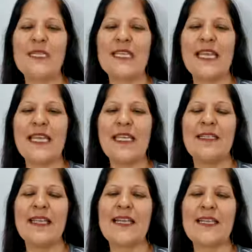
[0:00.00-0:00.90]
to see
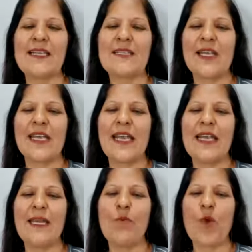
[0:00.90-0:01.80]
that is there
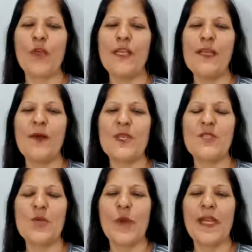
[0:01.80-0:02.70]
any moral of
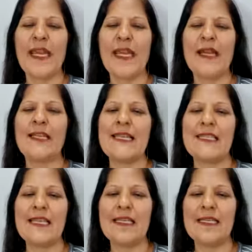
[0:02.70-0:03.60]
the story, a
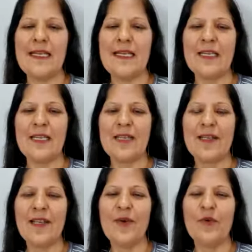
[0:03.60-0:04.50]
lesson learned
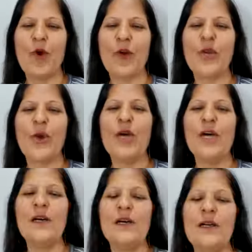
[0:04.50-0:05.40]
for
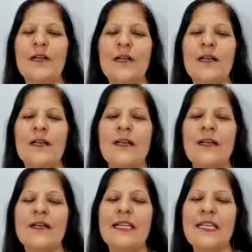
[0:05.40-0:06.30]
your
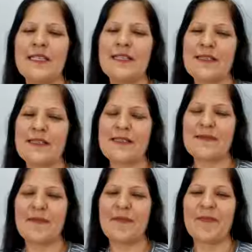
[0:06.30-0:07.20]

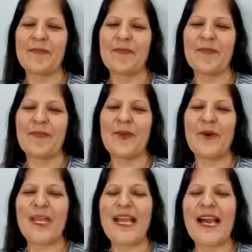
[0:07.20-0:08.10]
readers.
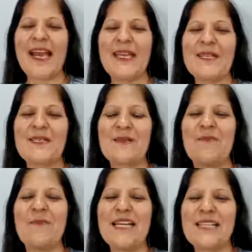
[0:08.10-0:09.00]
Okay guys,
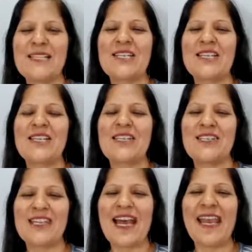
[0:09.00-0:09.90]
must
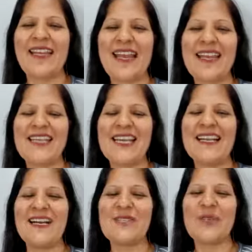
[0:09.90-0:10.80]
try
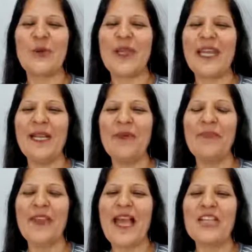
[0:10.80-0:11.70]
writing a story
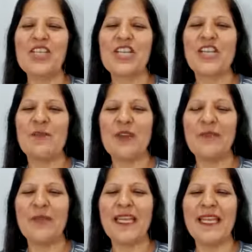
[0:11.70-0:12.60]
and share
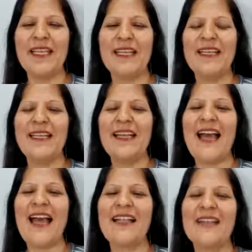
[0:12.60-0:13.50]
with me
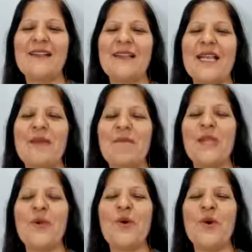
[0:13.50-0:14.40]
and let
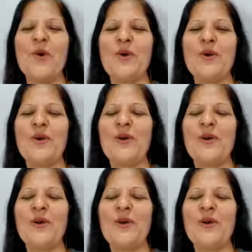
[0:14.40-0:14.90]
me know,